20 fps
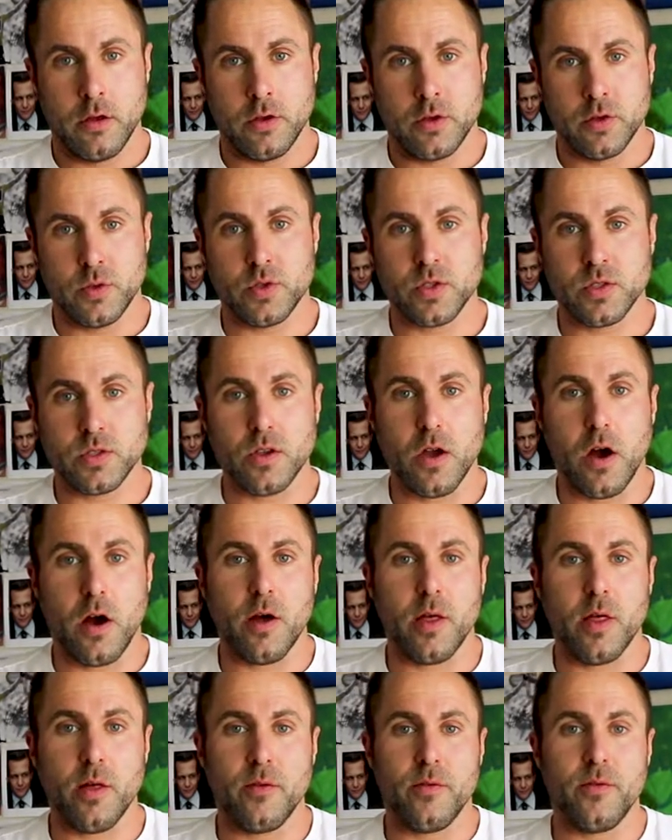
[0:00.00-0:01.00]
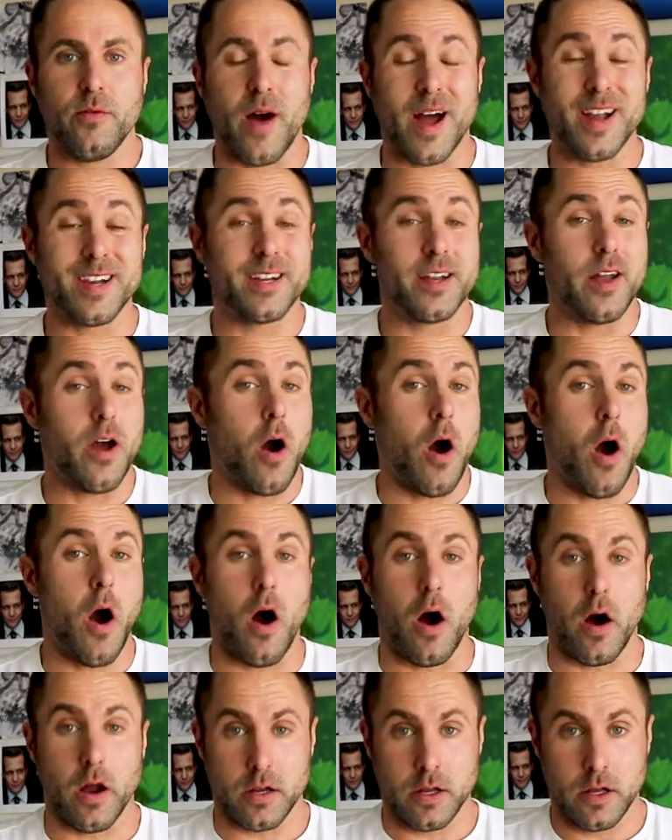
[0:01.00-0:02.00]
You start finding it
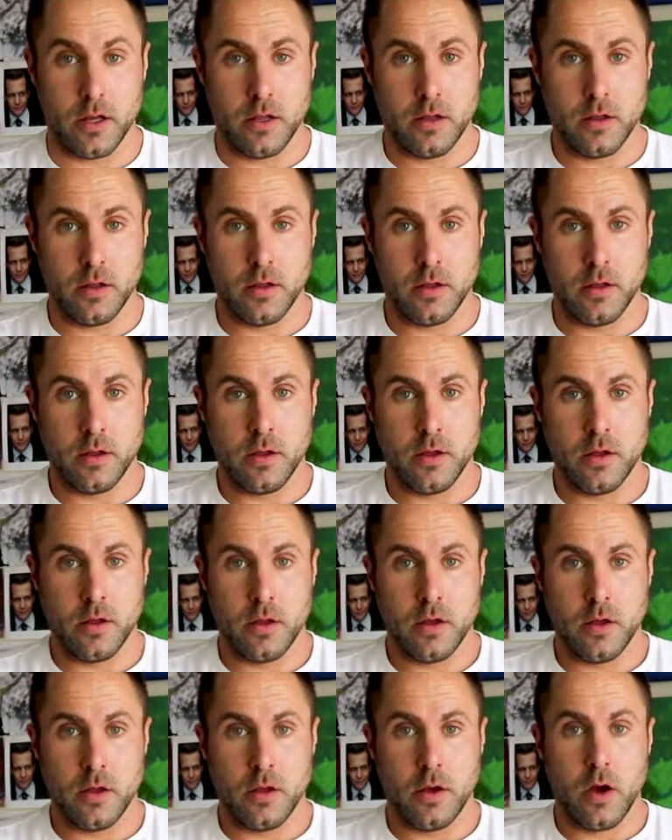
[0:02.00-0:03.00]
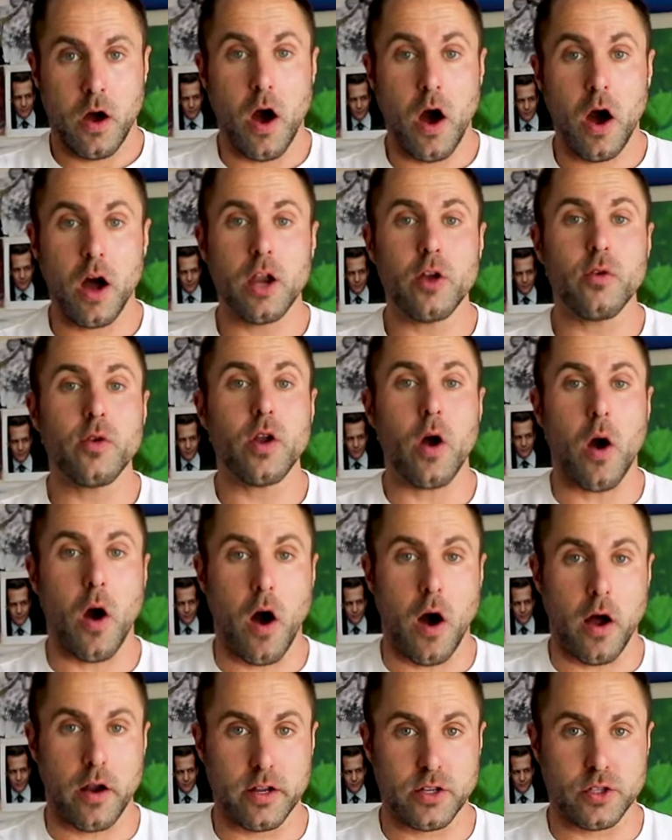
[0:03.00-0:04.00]
harder and
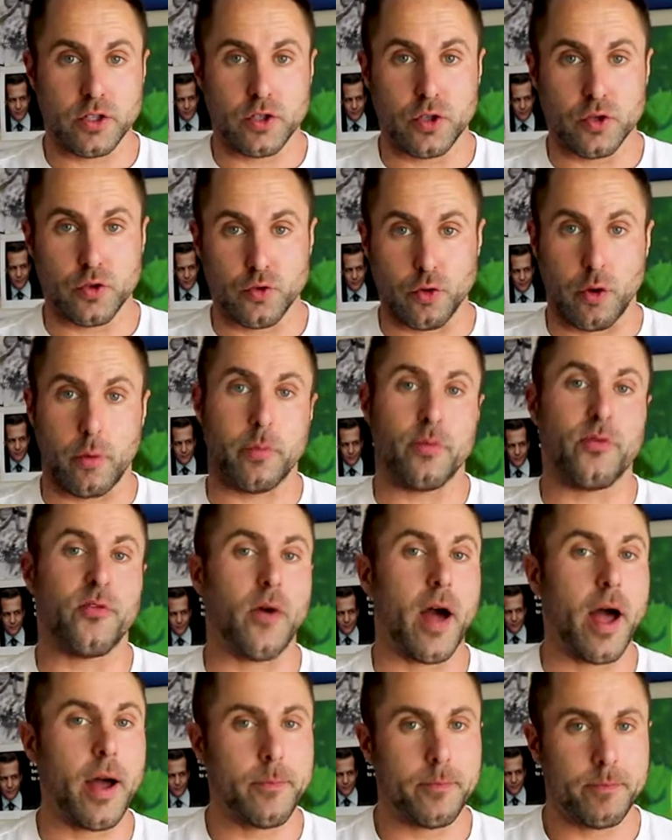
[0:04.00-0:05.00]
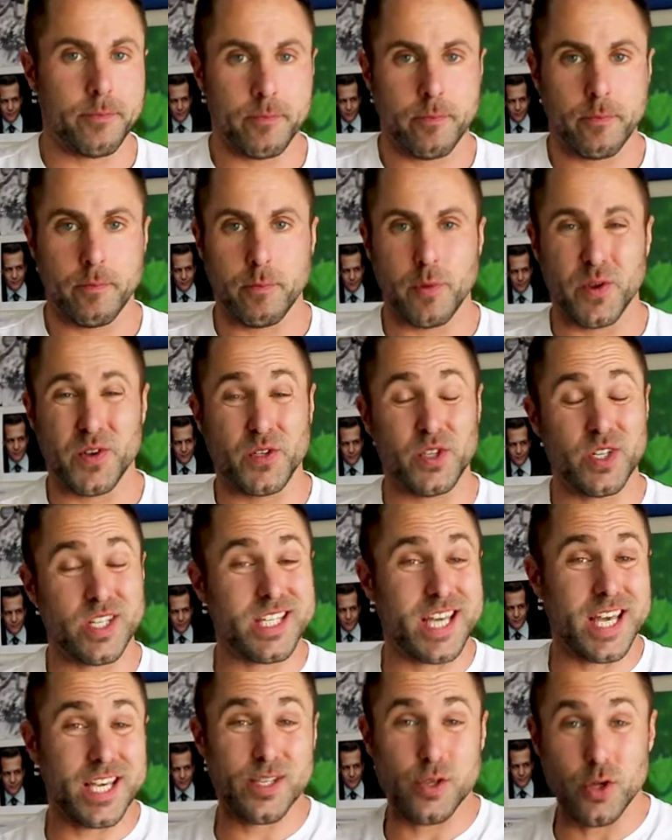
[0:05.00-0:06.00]
harder to drop fat because your
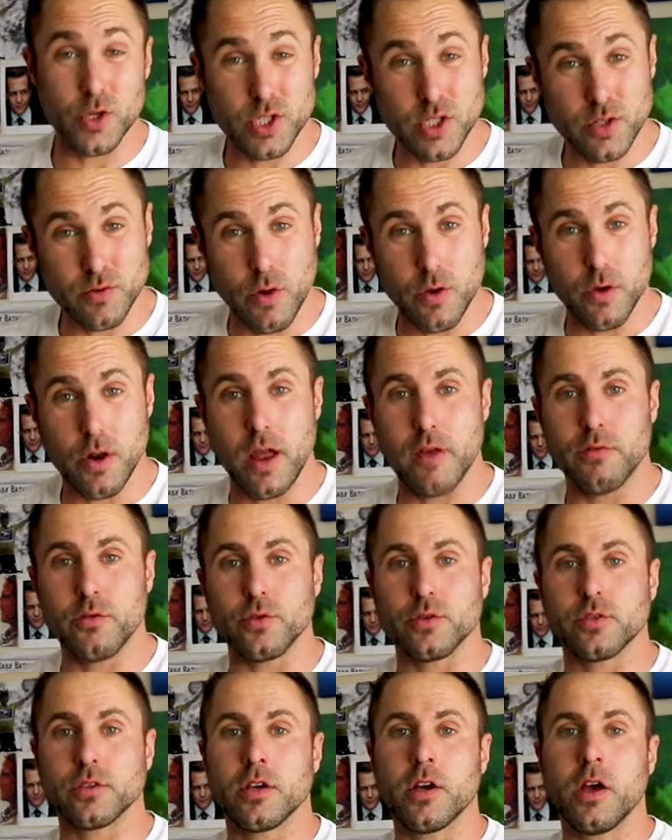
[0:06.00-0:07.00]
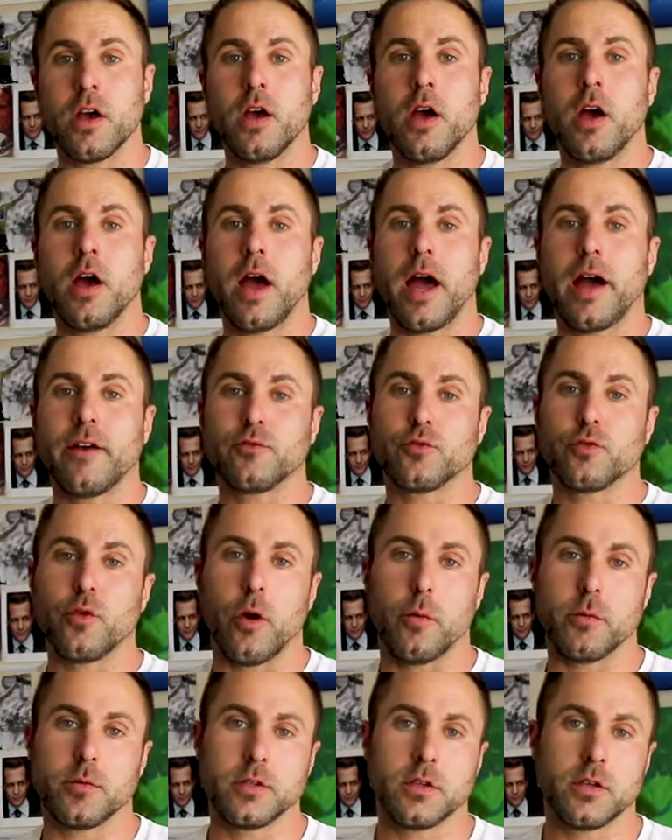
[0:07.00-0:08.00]
testosterone levels have
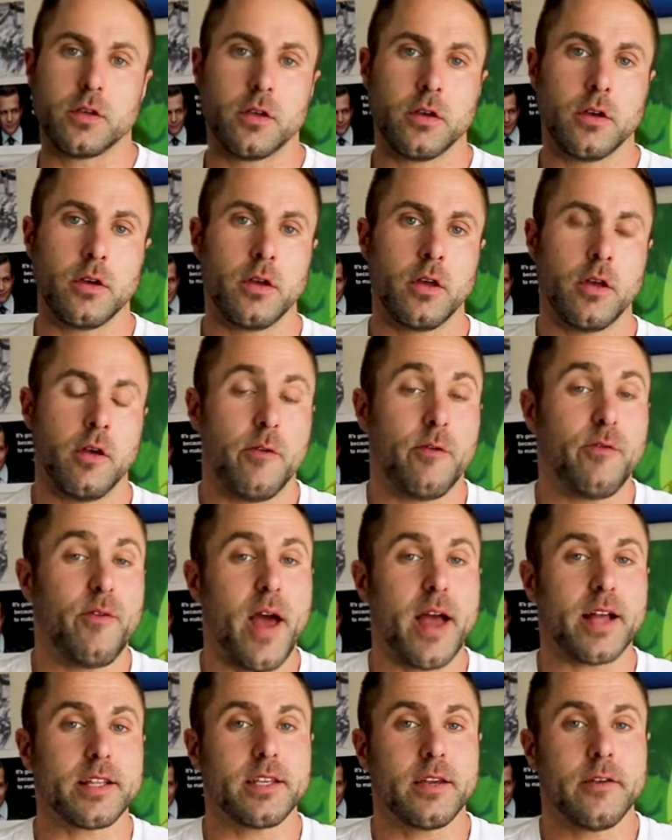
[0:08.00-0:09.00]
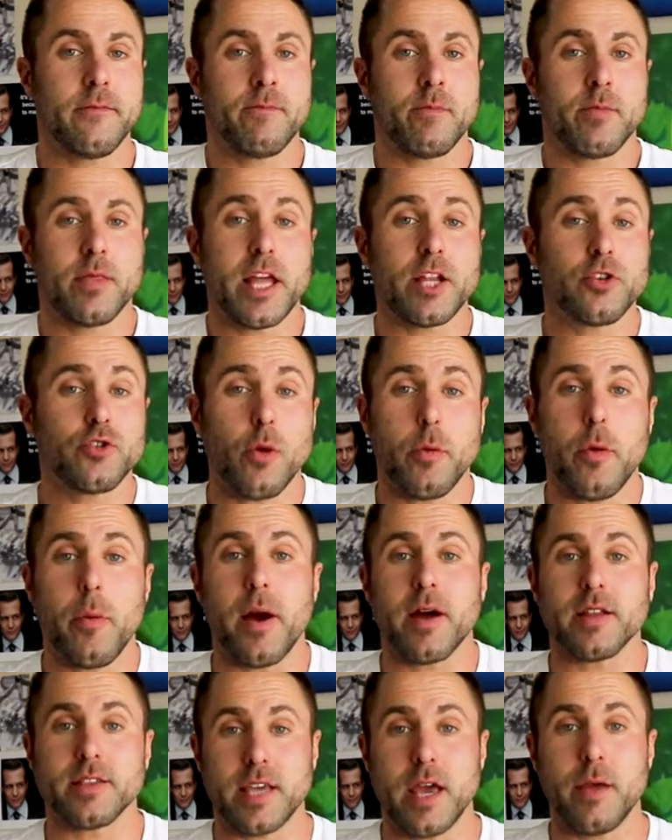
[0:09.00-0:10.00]
dropped. In fact, they drop
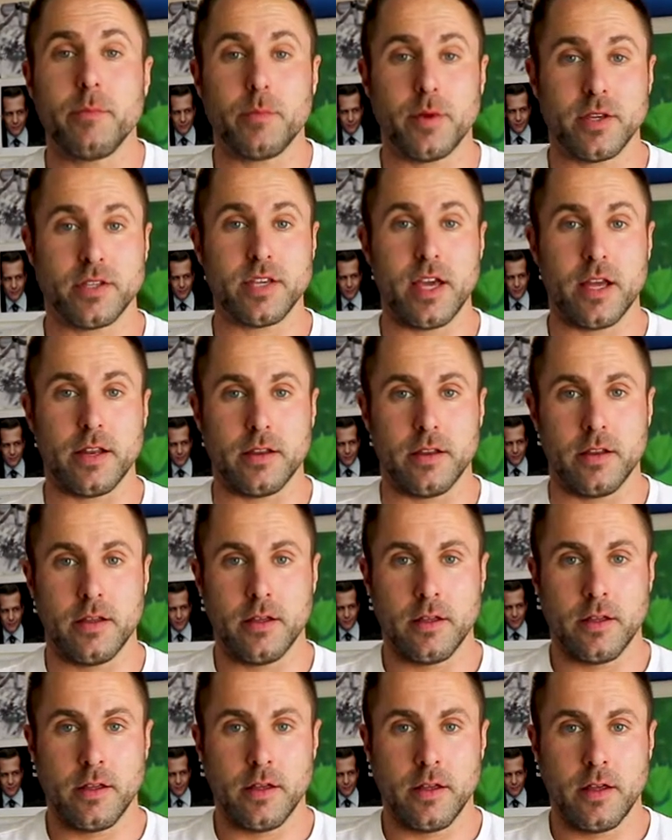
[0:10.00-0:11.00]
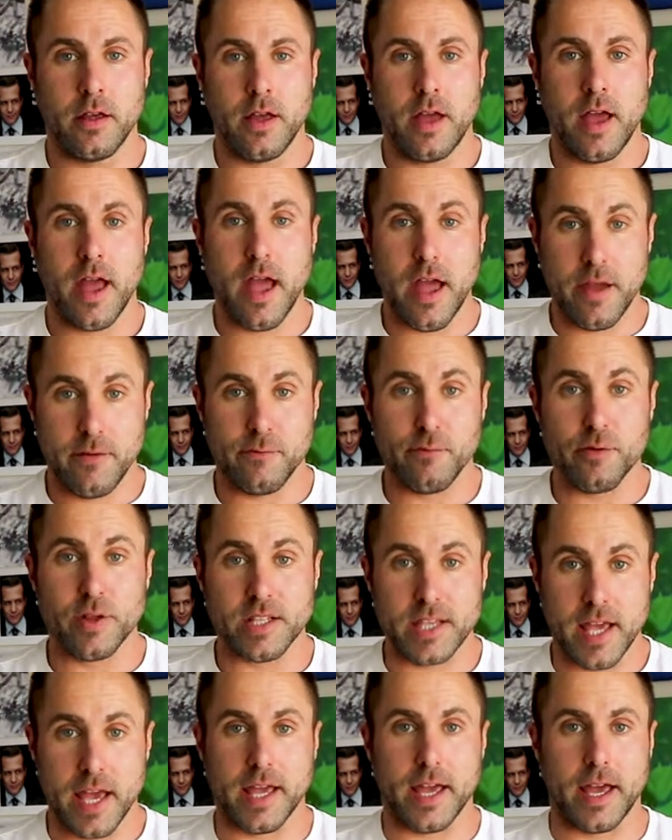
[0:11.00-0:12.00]
about 10% every
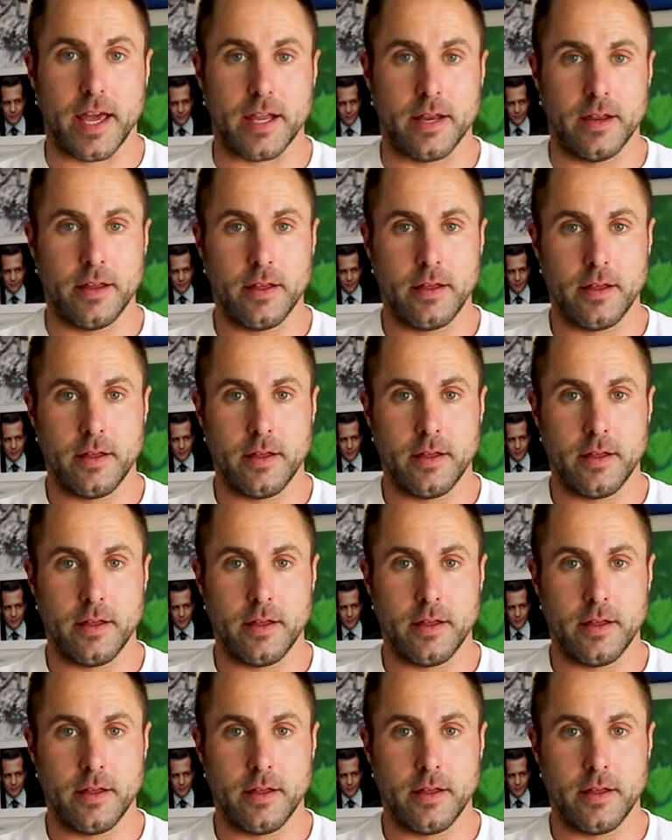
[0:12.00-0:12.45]
decade,